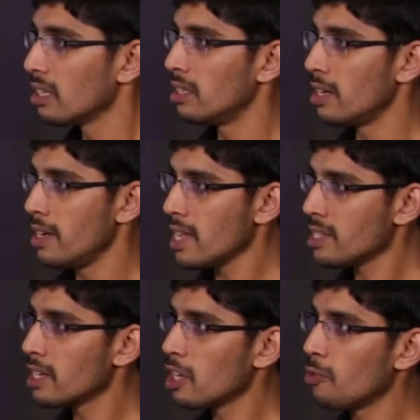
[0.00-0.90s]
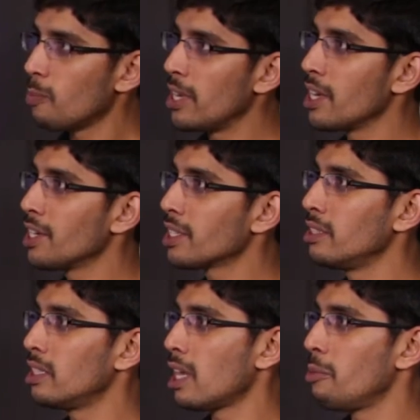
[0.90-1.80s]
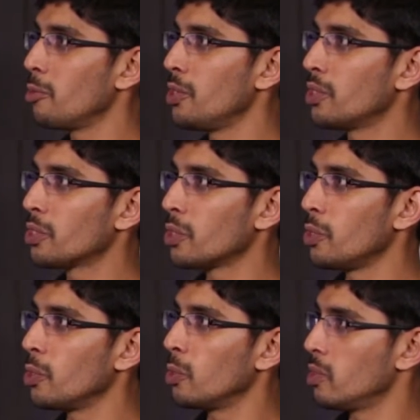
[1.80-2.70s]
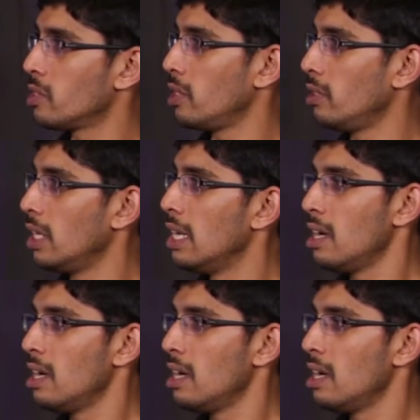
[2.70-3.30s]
The next set of application that I am going to show you is the